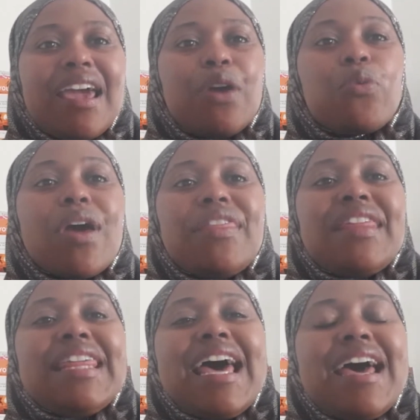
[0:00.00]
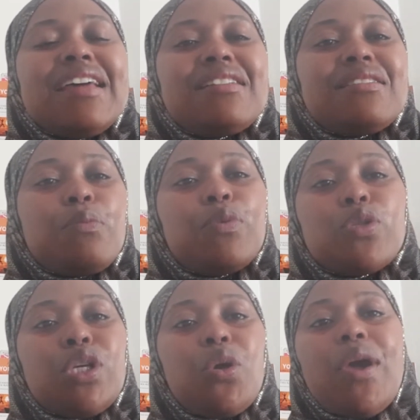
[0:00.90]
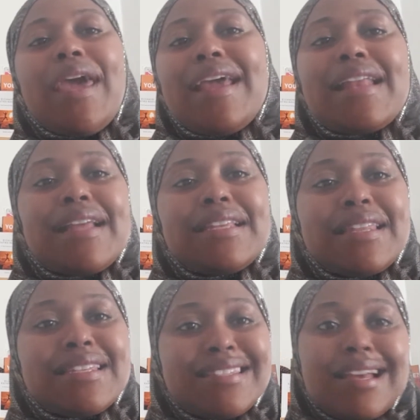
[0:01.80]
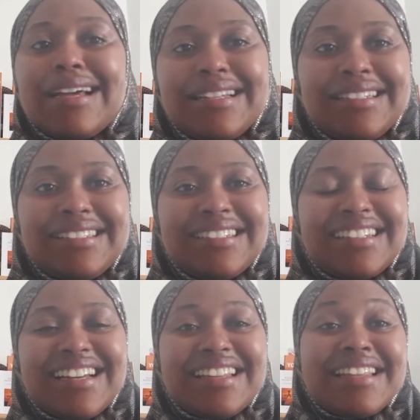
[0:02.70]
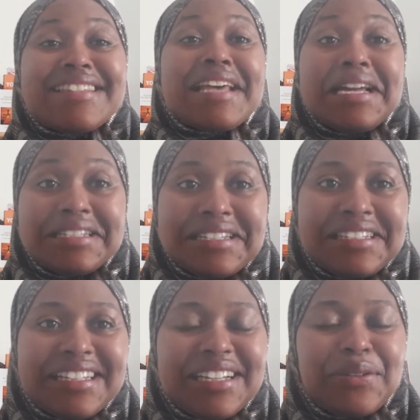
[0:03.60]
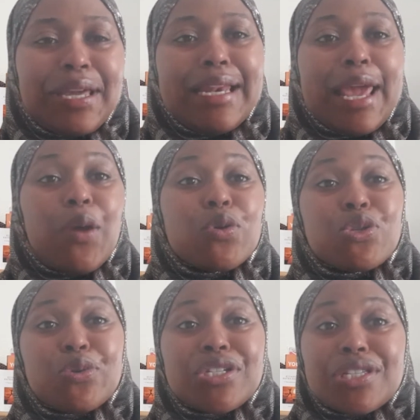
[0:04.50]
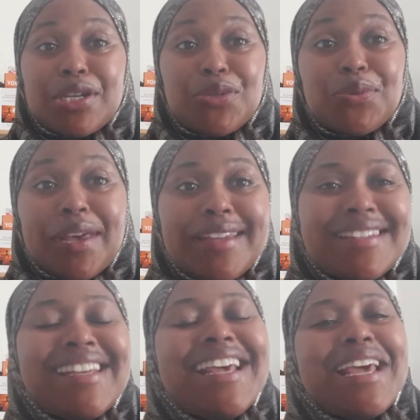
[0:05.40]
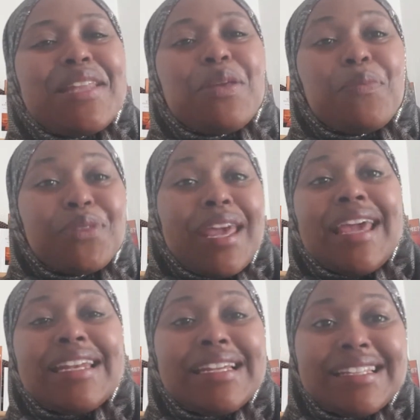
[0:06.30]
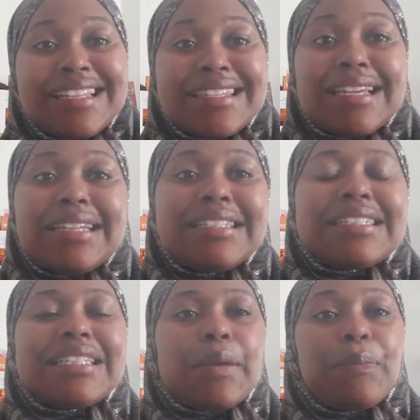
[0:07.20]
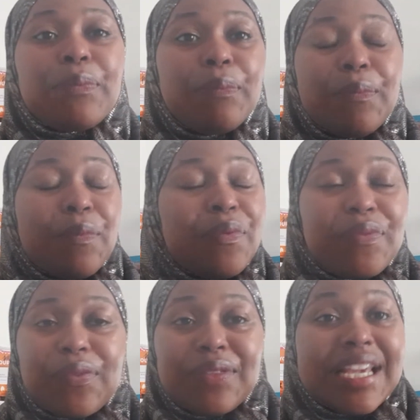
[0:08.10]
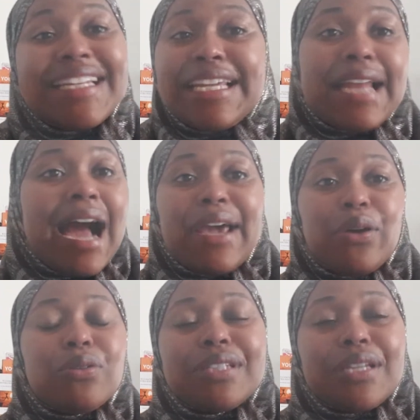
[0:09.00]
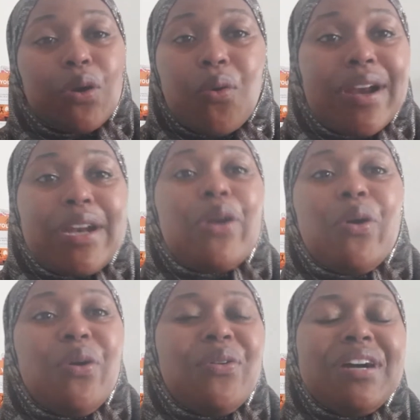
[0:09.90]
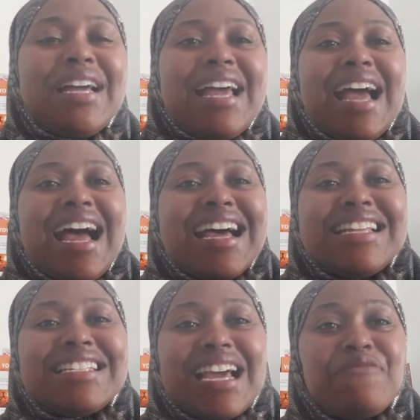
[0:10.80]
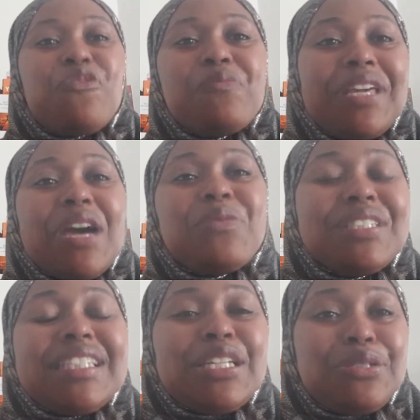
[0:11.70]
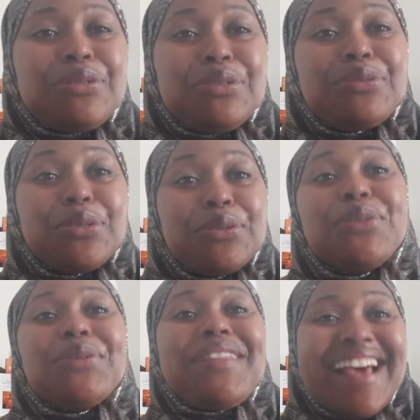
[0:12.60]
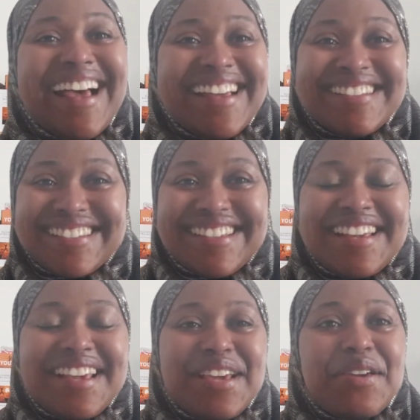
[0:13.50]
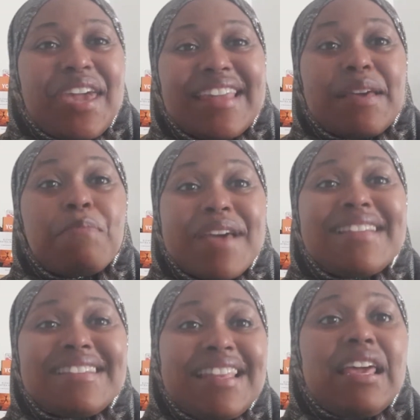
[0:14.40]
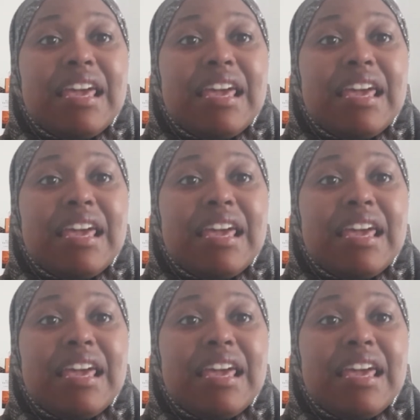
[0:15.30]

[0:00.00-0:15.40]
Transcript: rather than putting your head under the sand, okay, like ostrich, they do that. They put their head under the sand. They're in denial. They don't want to know. And for me, I would say to you, don't do that. Okay, the best thing